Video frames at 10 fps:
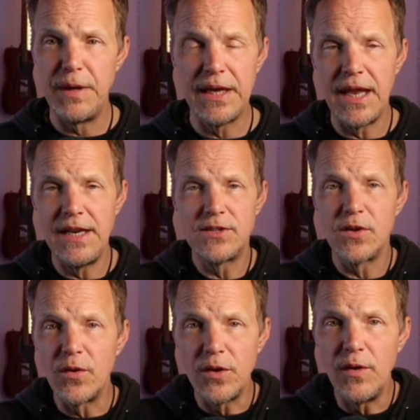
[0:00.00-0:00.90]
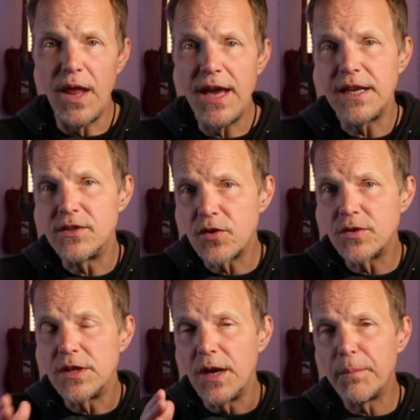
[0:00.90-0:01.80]
any song you like and start
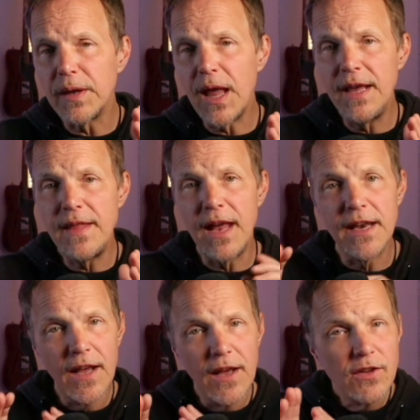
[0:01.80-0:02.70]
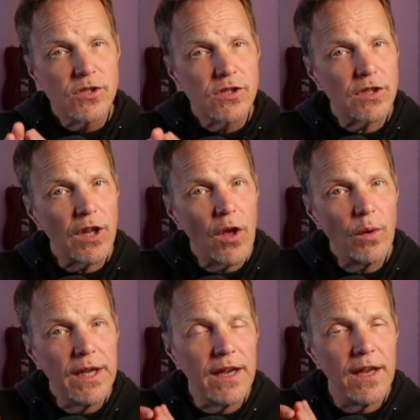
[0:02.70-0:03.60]
to apply that
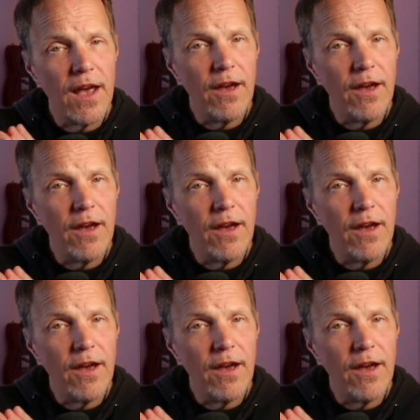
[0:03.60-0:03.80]
slowly